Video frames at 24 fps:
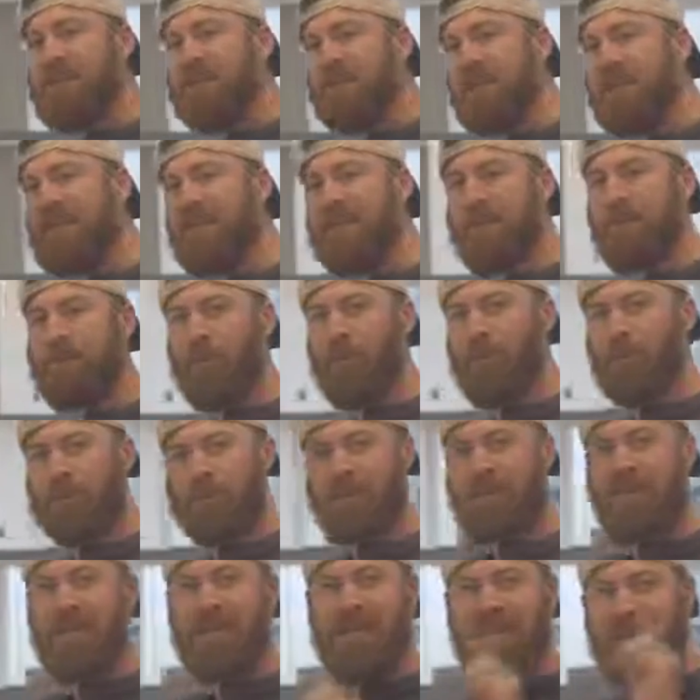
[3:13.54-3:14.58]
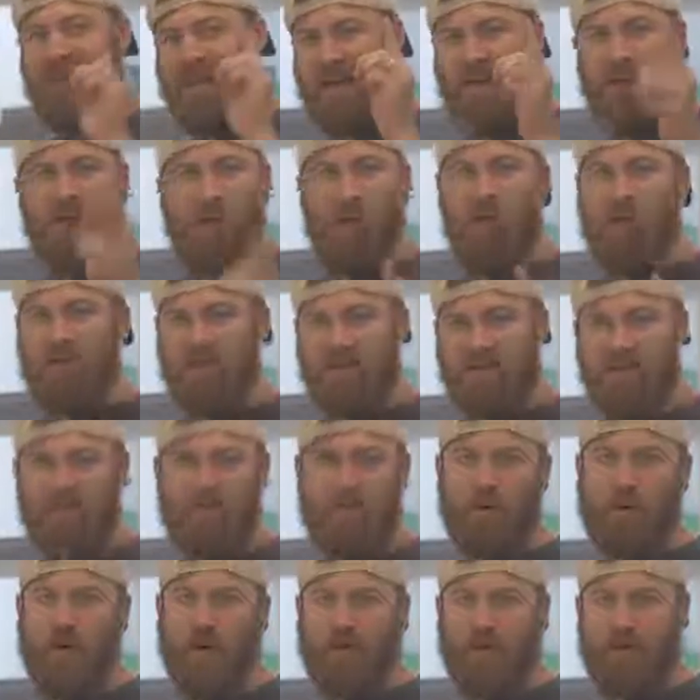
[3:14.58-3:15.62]
to be the person that owns the
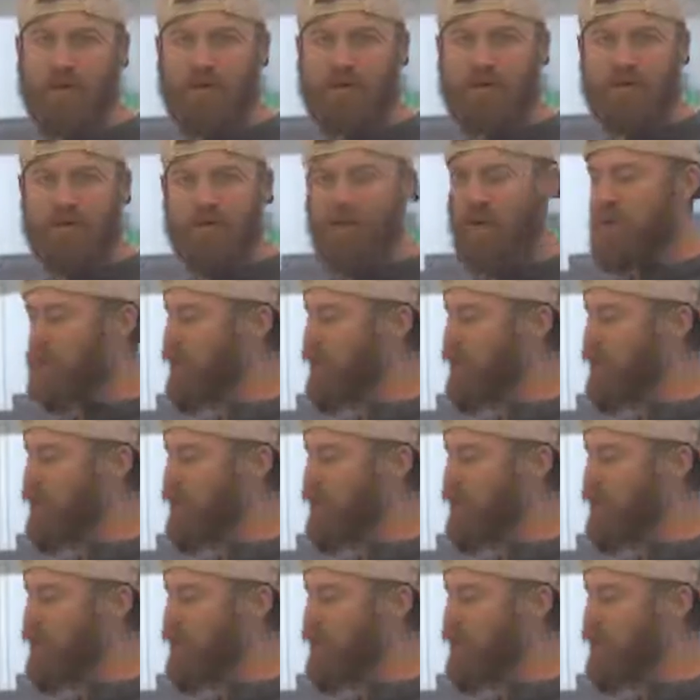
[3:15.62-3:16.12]
product.